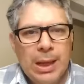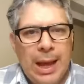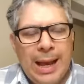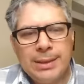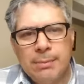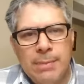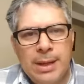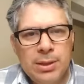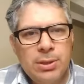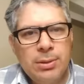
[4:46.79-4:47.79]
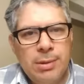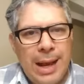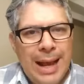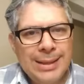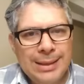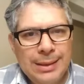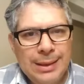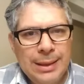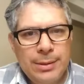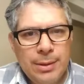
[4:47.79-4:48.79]
As a minister, as a
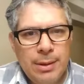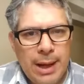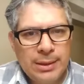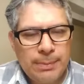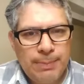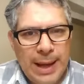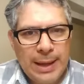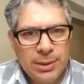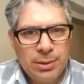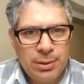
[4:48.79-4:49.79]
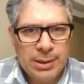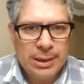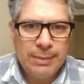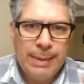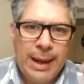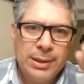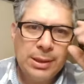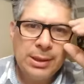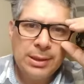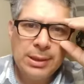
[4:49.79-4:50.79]
leader, as a pastor, as an
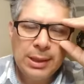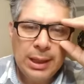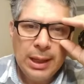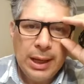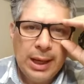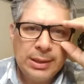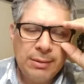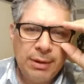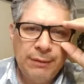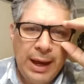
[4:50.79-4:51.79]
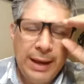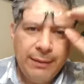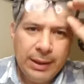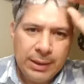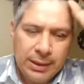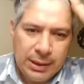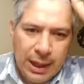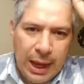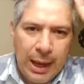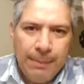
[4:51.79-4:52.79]
evangelist, as a revivalist,
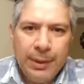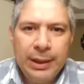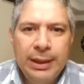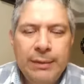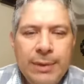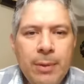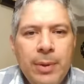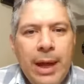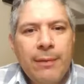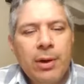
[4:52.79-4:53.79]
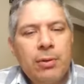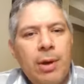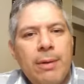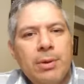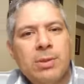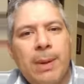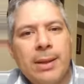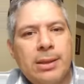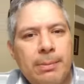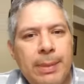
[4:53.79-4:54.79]
I believe that we have a great
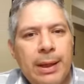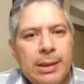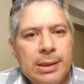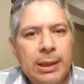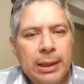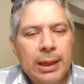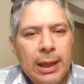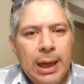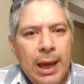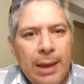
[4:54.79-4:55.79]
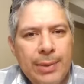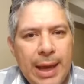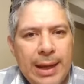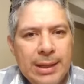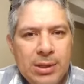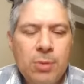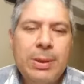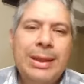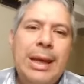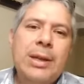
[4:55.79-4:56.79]
responsibility, and that is to
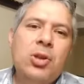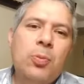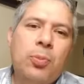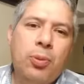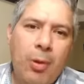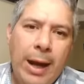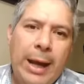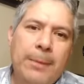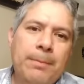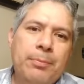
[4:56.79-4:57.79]
begin to pray,